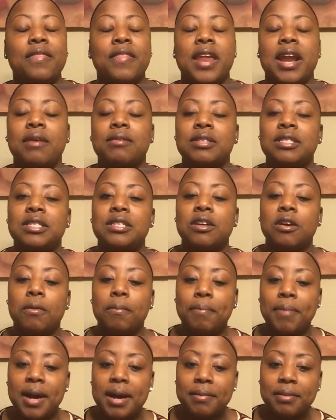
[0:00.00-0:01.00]
that I was still
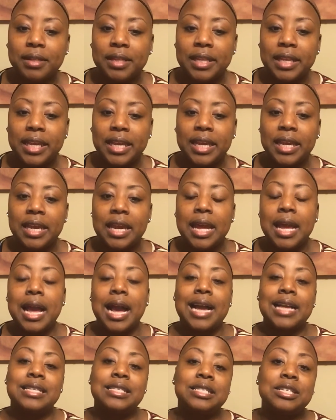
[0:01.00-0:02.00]
bubbly,
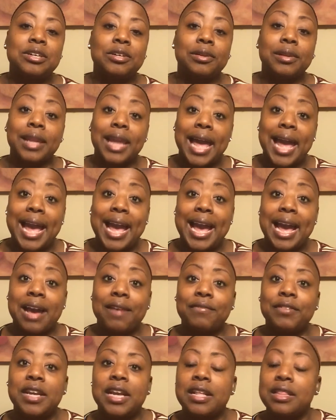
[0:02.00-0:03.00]
I still
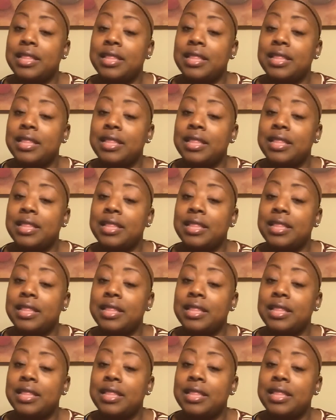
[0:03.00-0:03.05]
laughed.